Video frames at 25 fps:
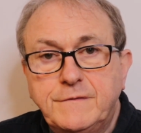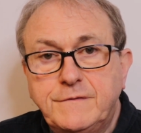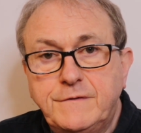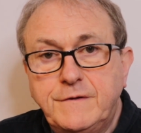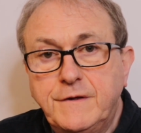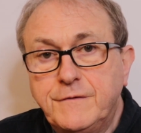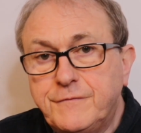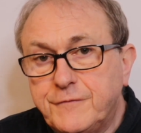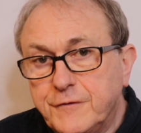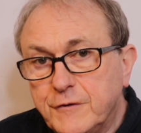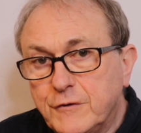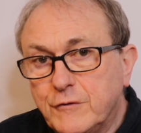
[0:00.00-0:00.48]

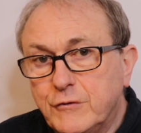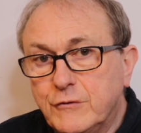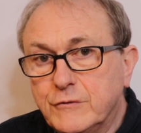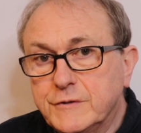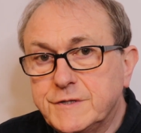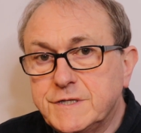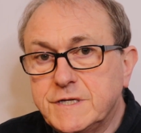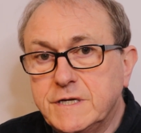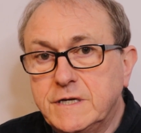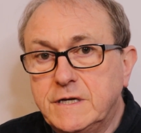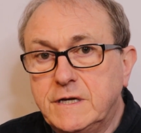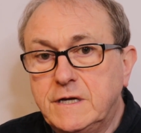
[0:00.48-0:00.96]

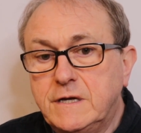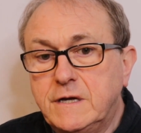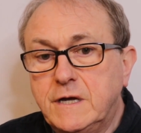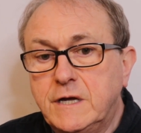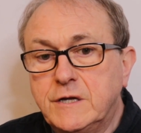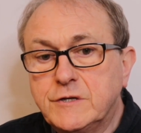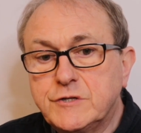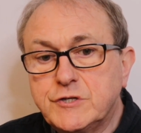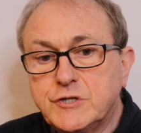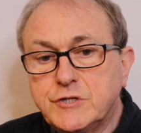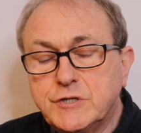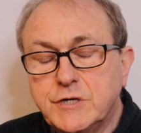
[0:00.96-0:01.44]
difficulty.
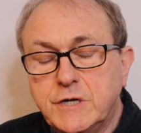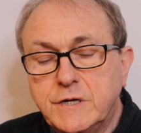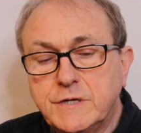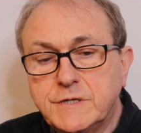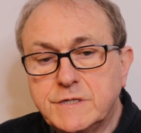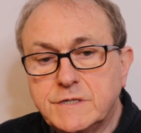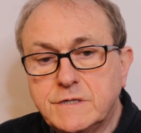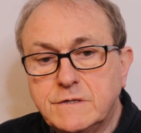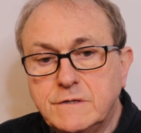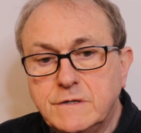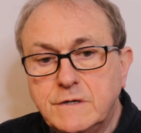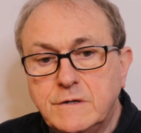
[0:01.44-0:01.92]
It's
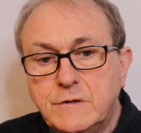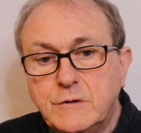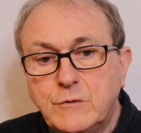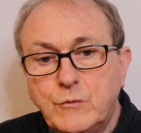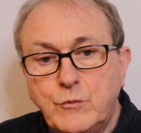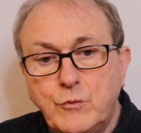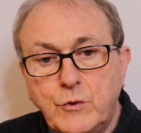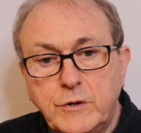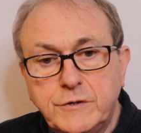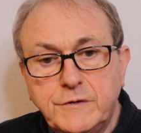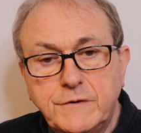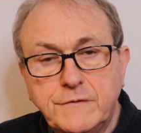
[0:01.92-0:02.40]
just
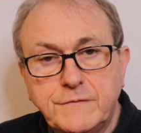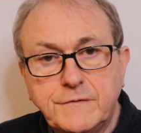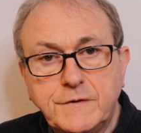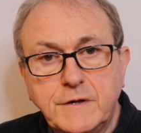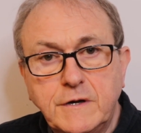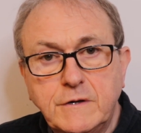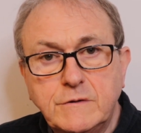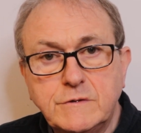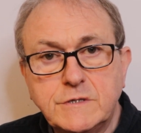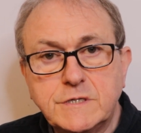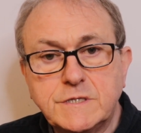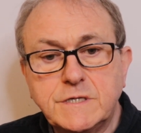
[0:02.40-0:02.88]
one of
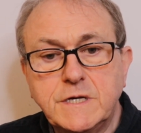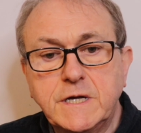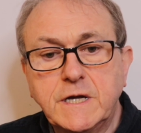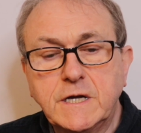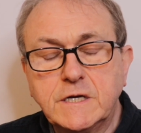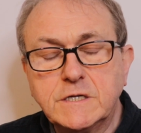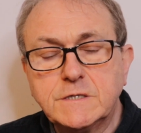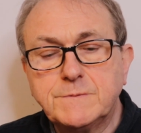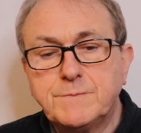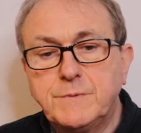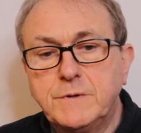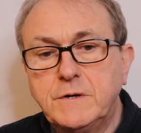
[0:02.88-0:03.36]
those
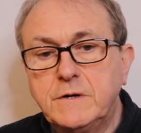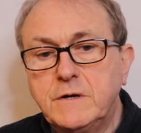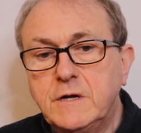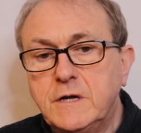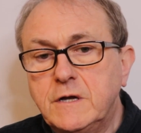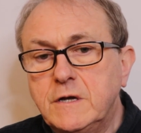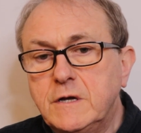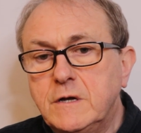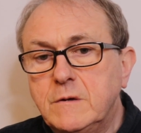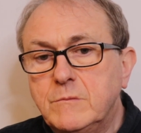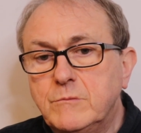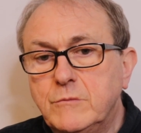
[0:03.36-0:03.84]
things. But
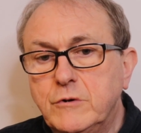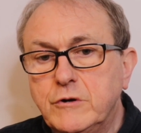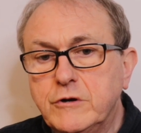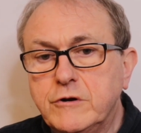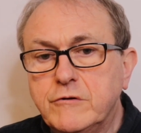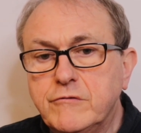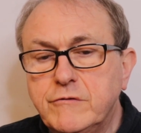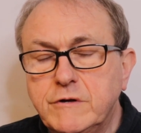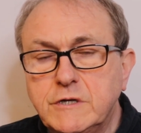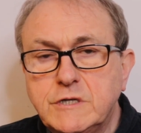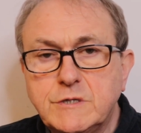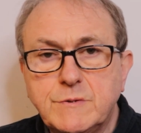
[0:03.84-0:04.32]

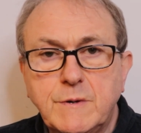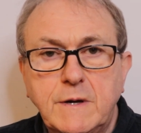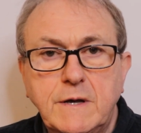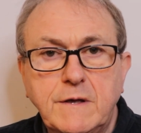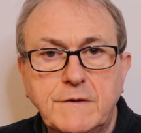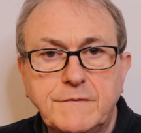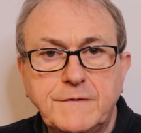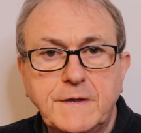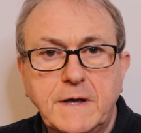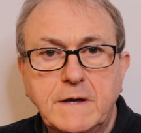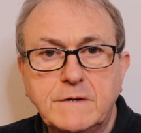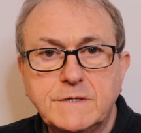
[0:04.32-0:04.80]
Mercury
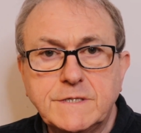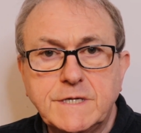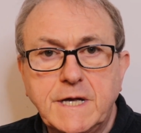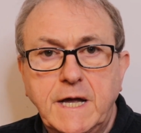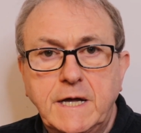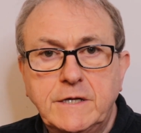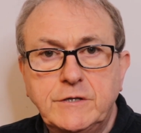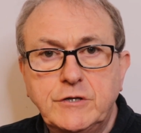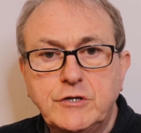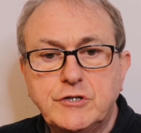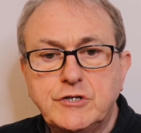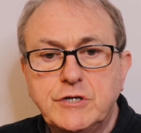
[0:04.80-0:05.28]
12th house
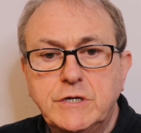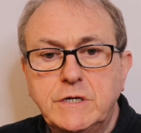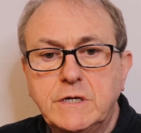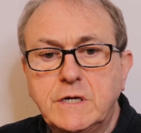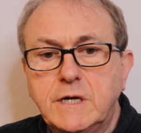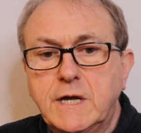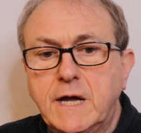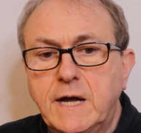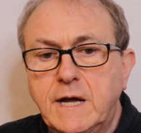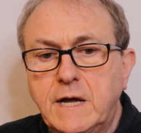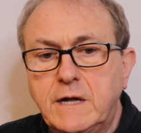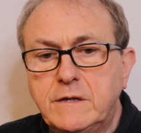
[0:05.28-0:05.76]
energy
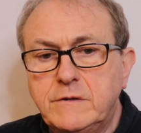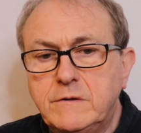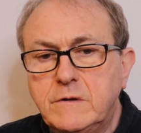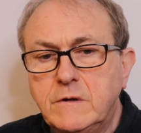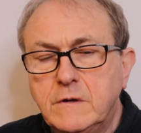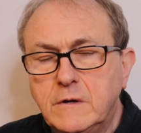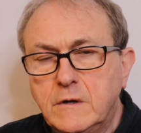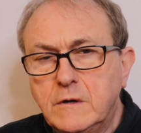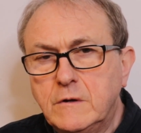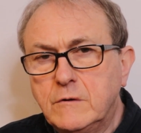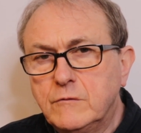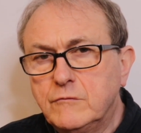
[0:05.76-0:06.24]
can
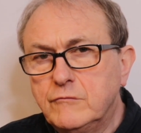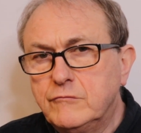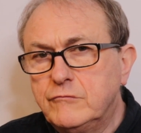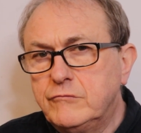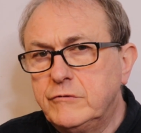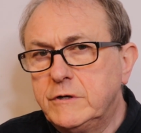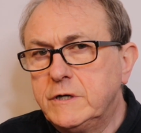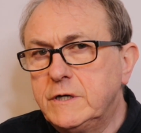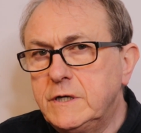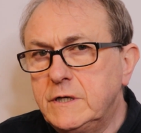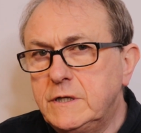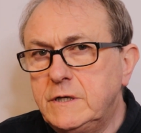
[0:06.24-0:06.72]

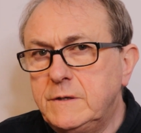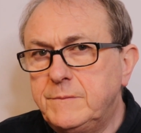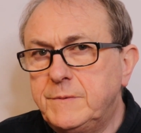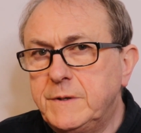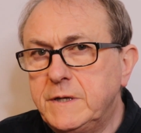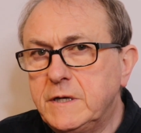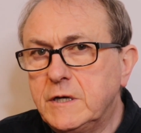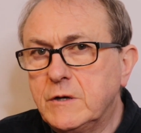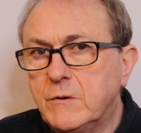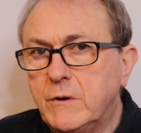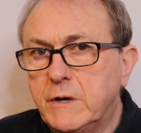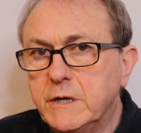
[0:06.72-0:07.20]
really
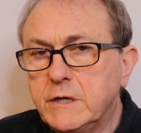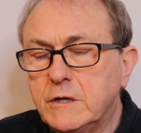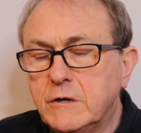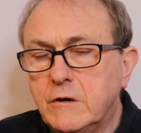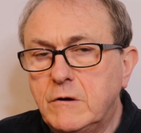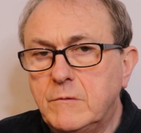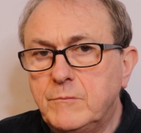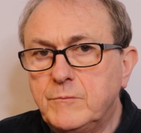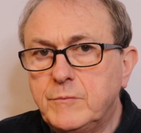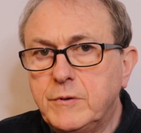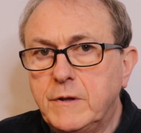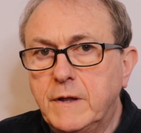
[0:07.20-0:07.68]
be quite
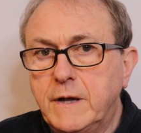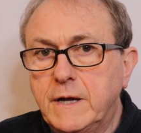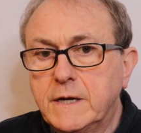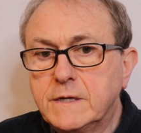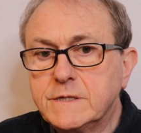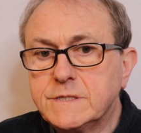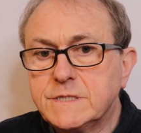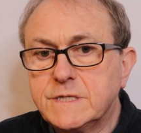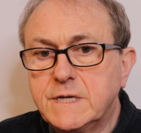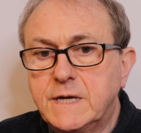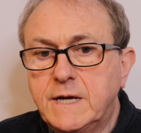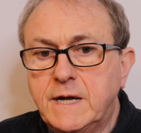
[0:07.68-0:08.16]

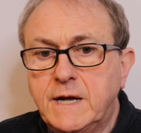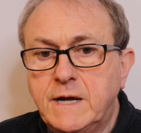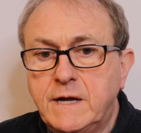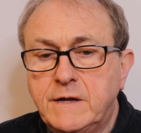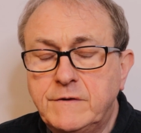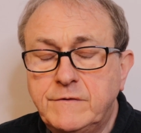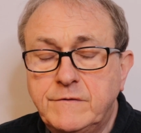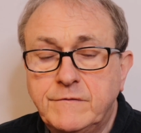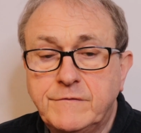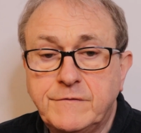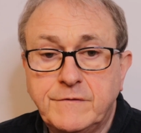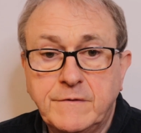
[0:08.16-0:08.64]
complex
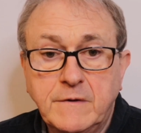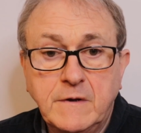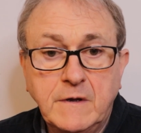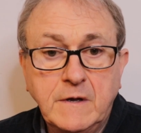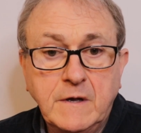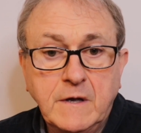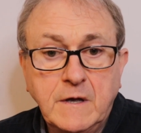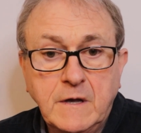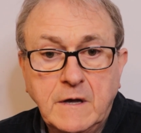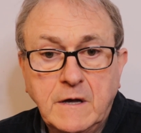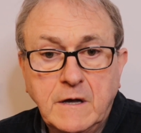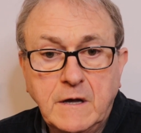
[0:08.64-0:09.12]
and
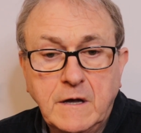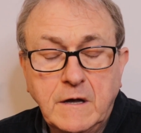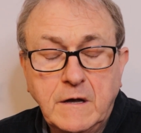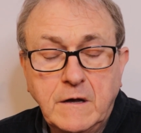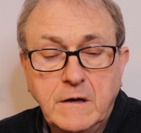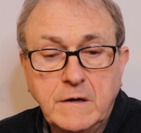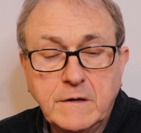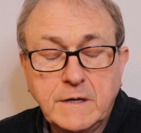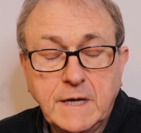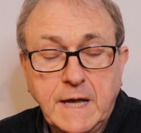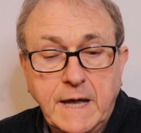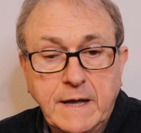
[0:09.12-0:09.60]

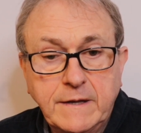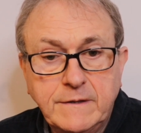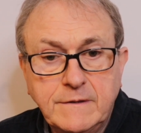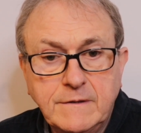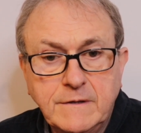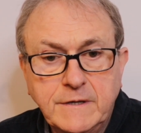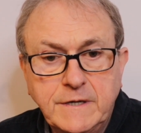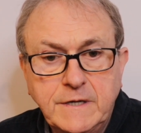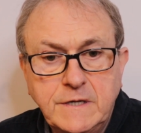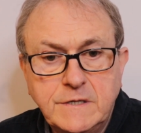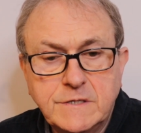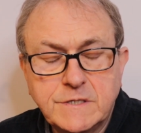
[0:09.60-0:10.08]

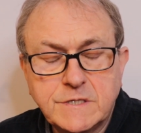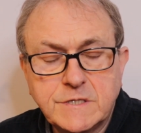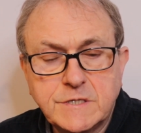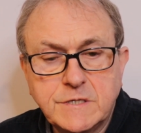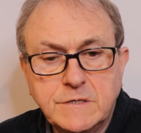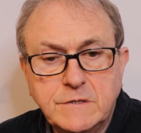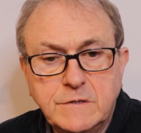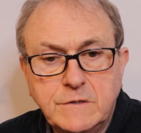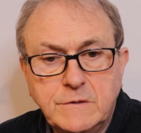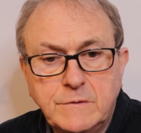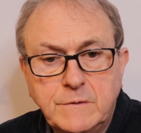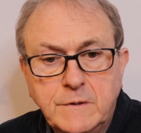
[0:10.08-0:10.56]
can lead
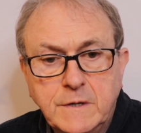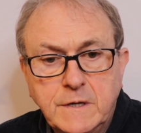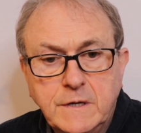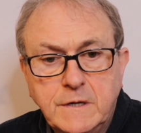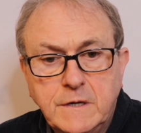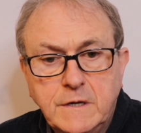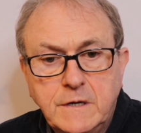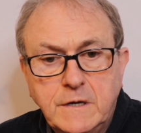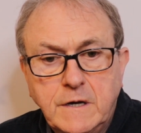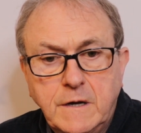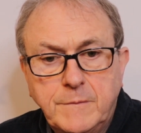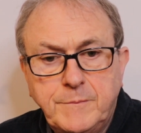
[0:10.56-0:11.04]
to
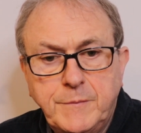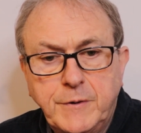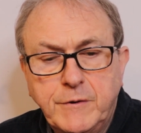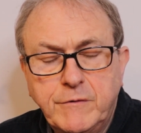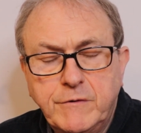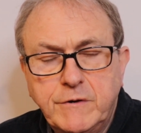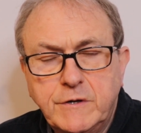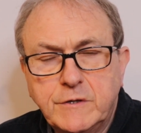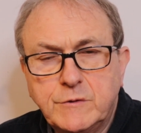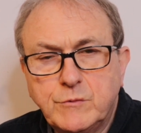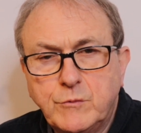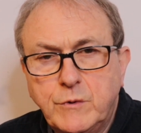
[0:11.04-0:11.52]
a
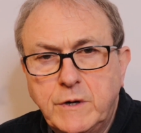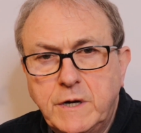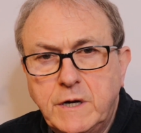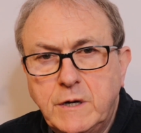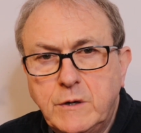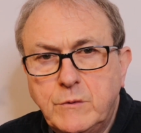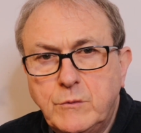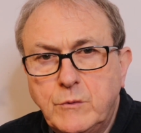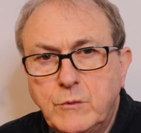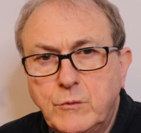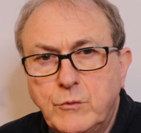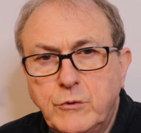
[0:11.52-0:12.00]
period
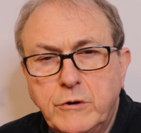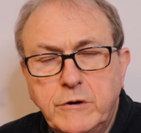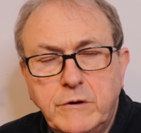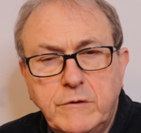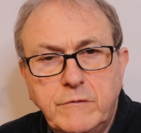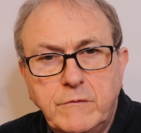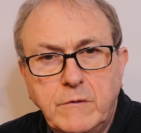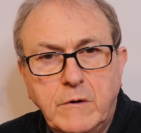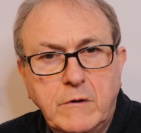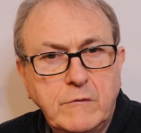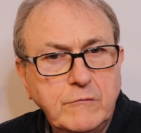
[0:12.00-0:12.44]
where we're